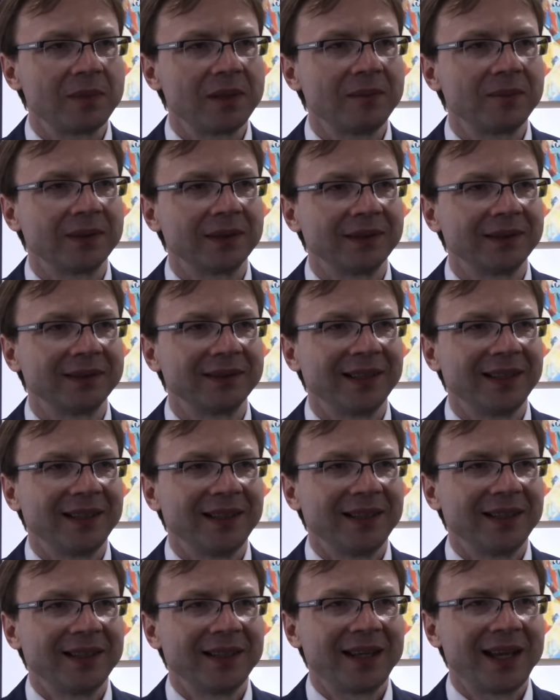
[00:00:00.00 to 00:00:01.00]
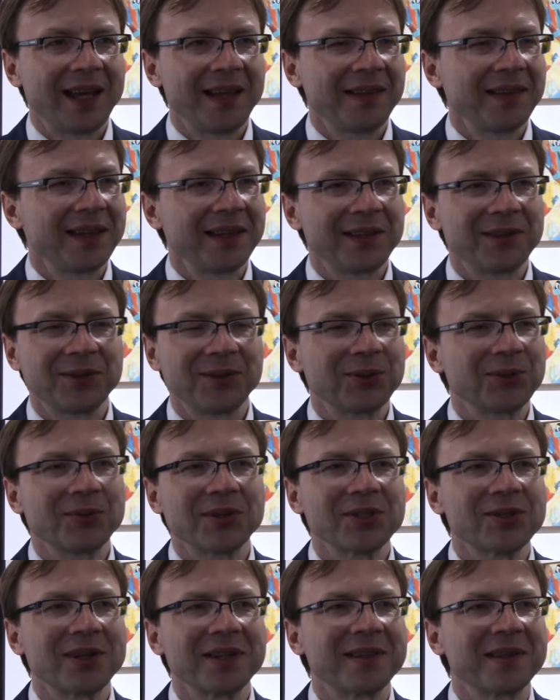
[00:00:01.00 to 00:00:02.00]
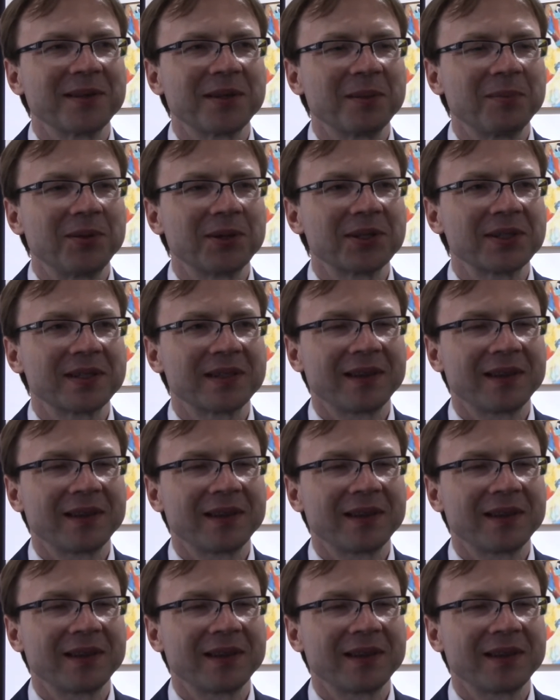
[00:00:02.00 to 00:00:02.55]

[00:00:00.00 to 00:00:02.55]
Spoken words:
people, and it was not in the books.